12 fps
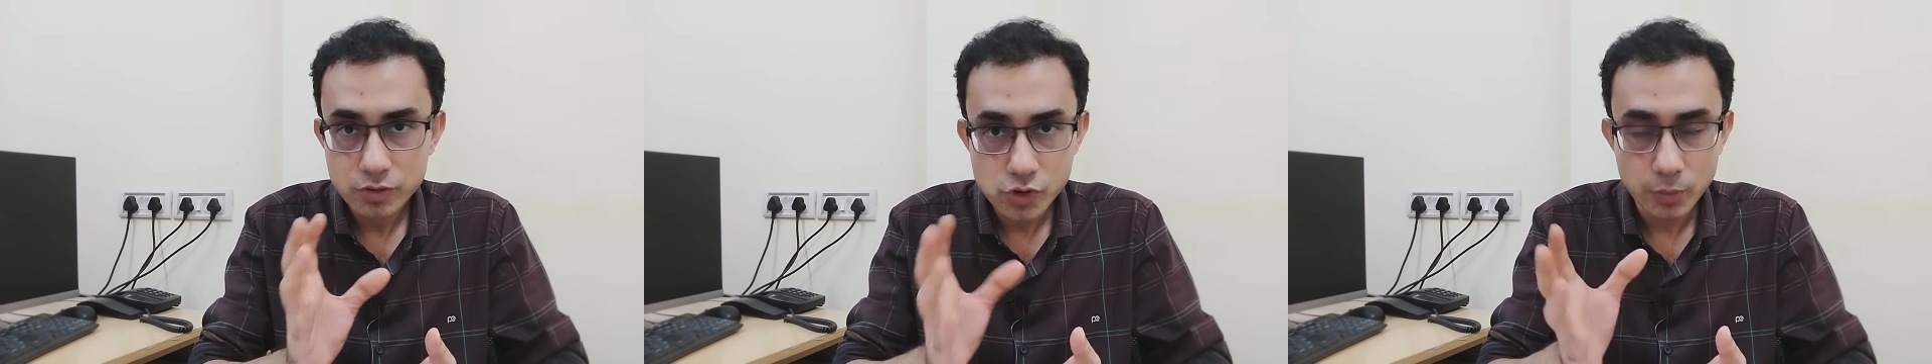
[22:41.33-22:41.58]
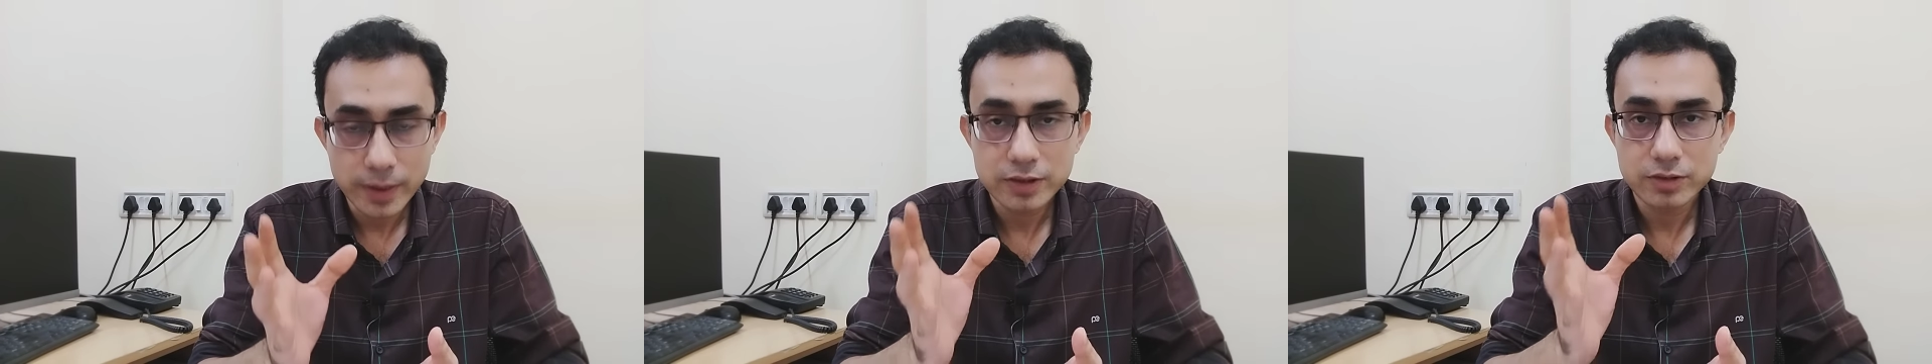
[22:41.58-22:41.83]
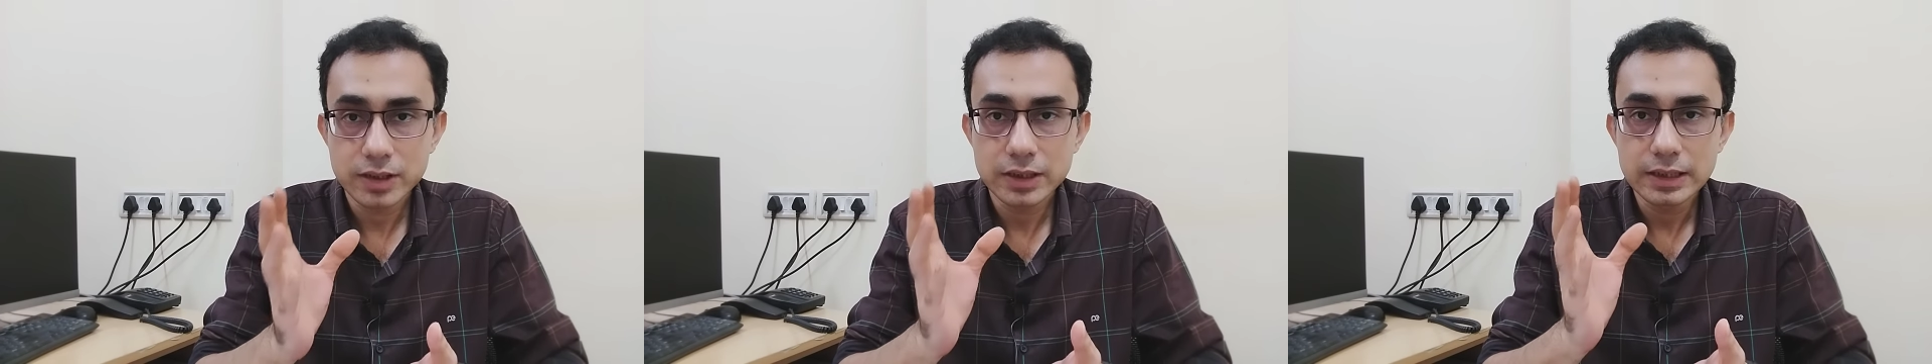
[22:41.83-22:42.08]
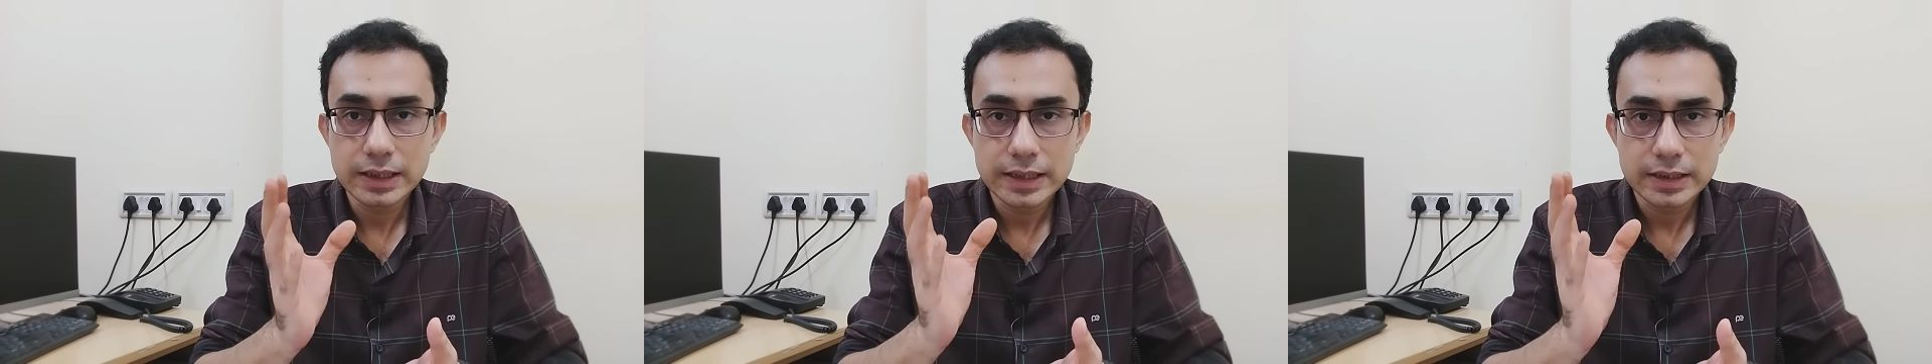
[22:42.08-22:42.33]

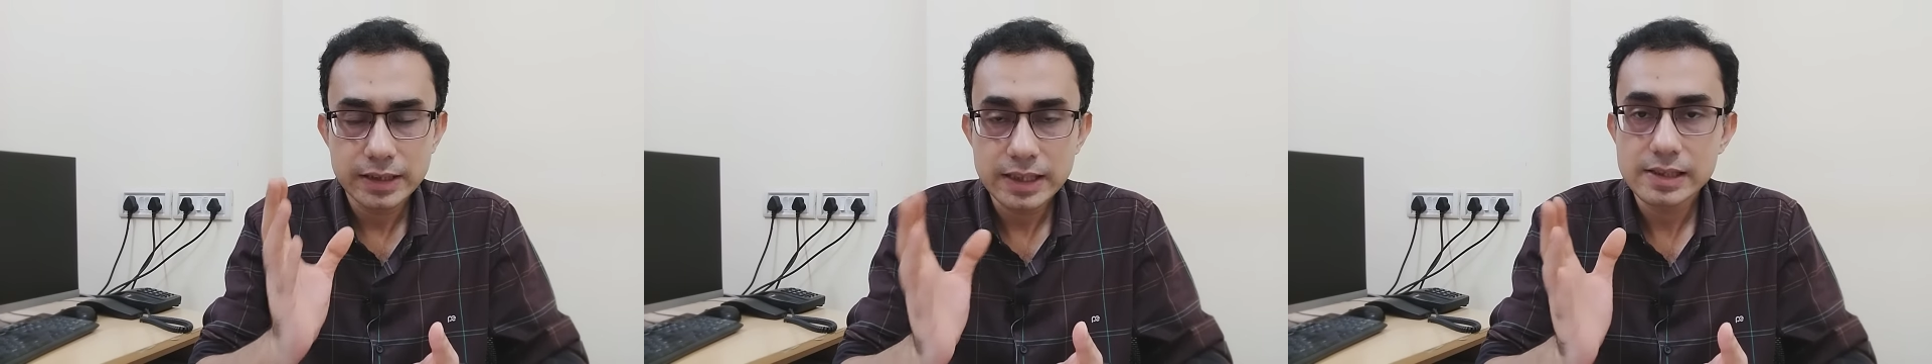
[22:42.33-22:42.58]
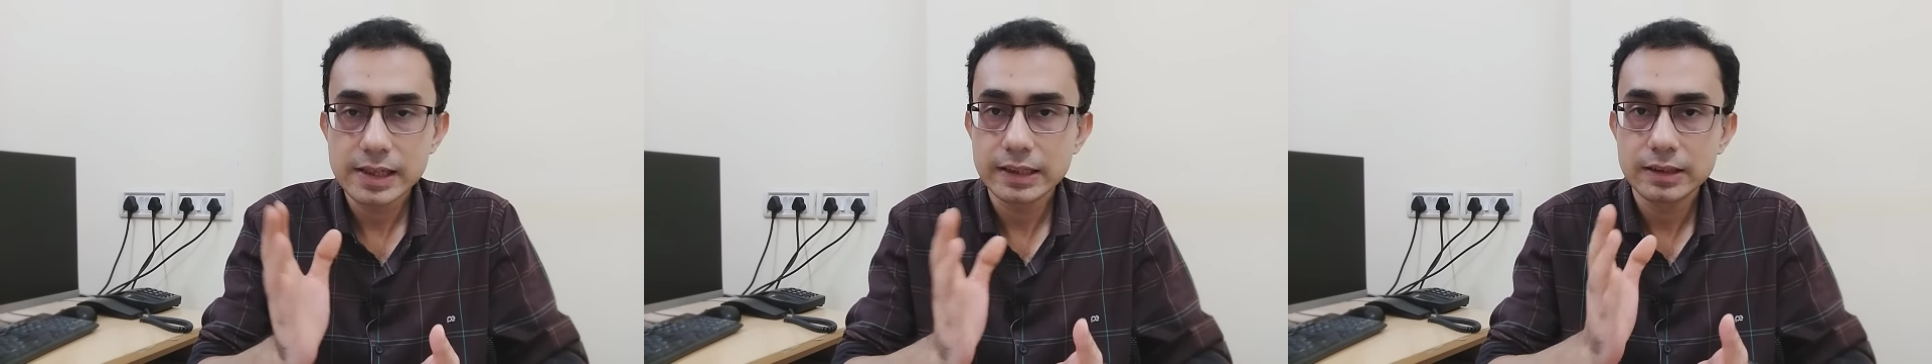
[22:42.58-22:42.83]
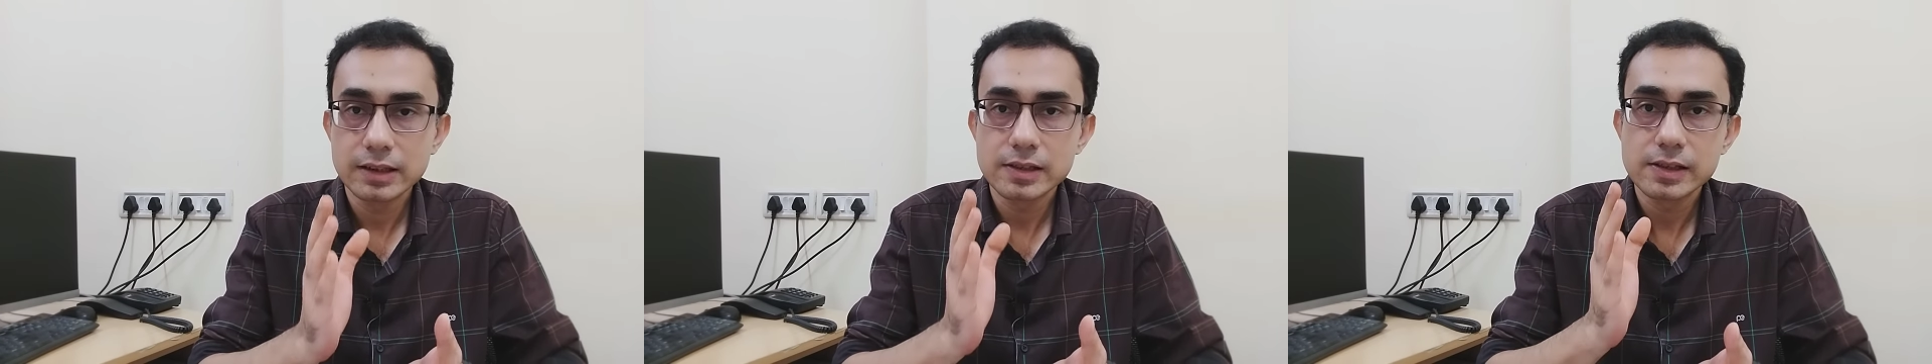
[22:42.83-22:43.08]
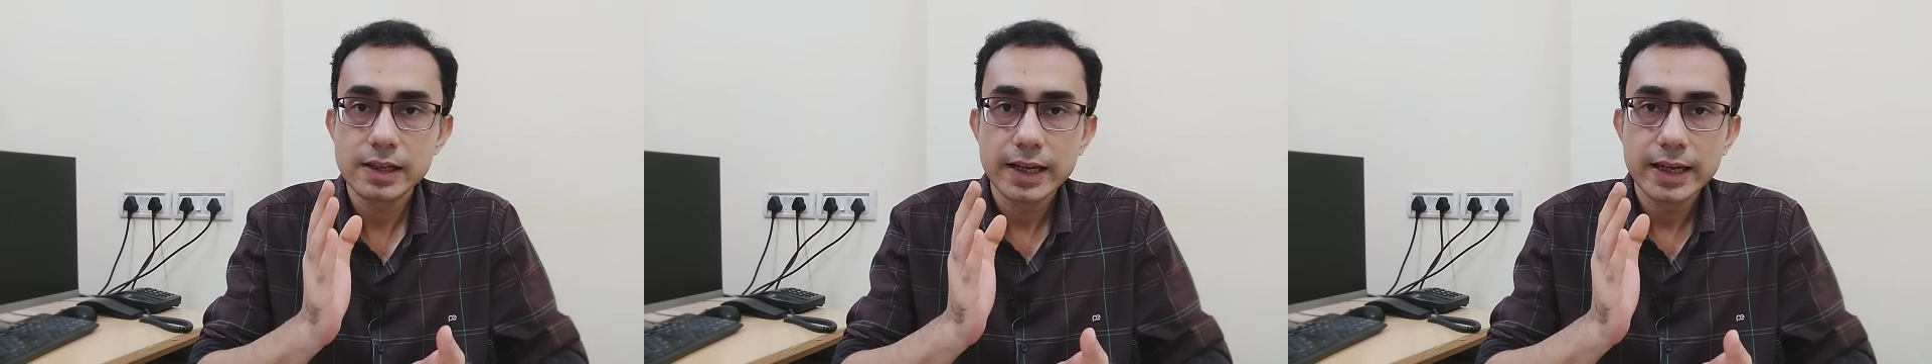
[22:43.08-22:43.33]
geometry, things like
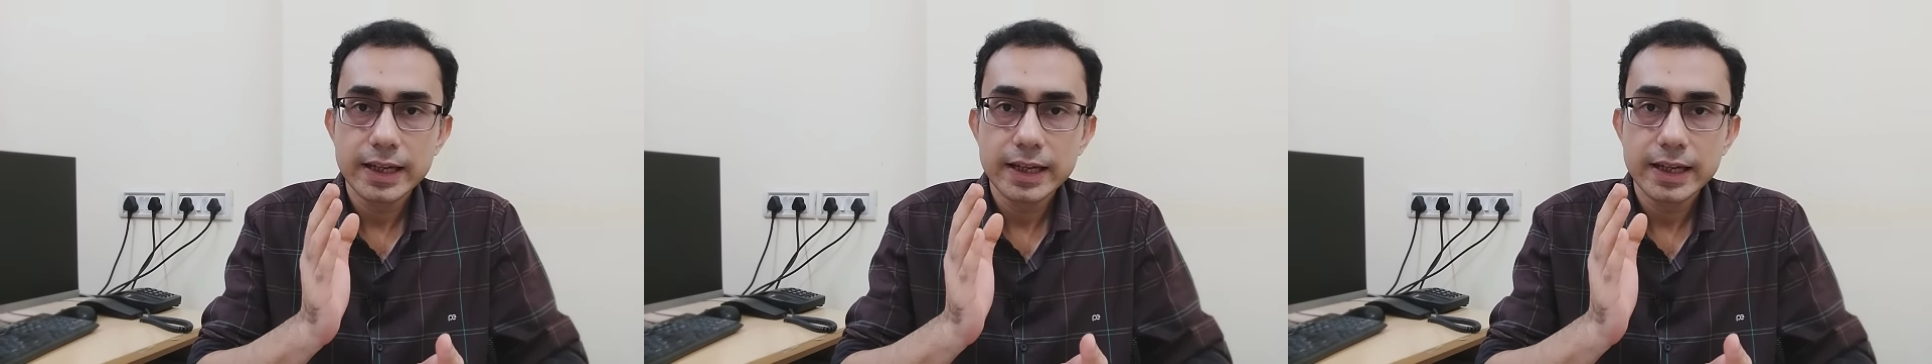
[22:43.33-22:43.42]
this,